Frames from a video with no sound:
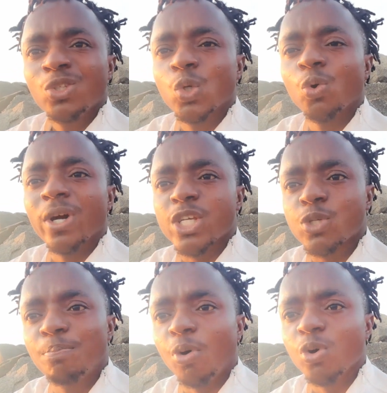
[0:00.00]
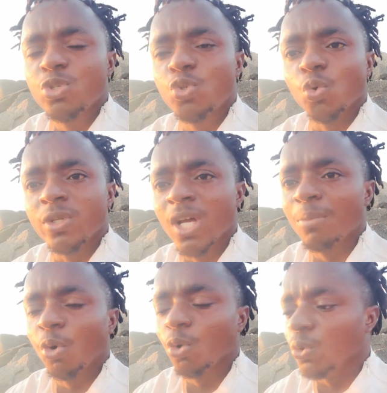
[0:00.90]
To respond to
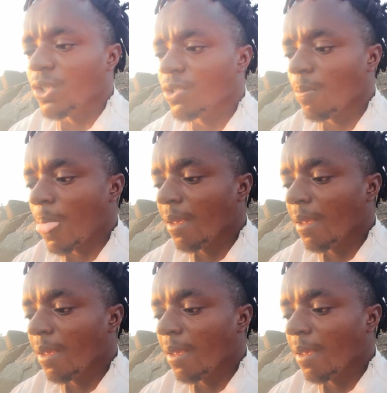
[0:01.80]
them always.